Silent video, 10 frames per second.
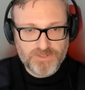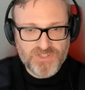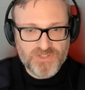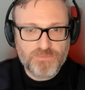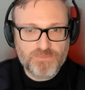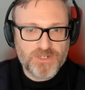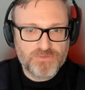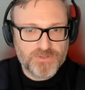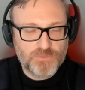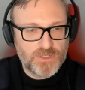decision
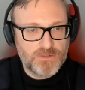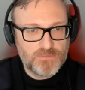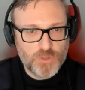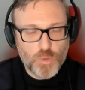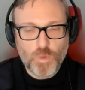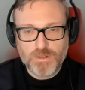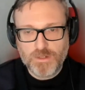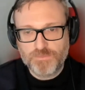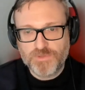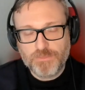matrix when new work
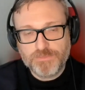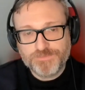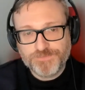comes up.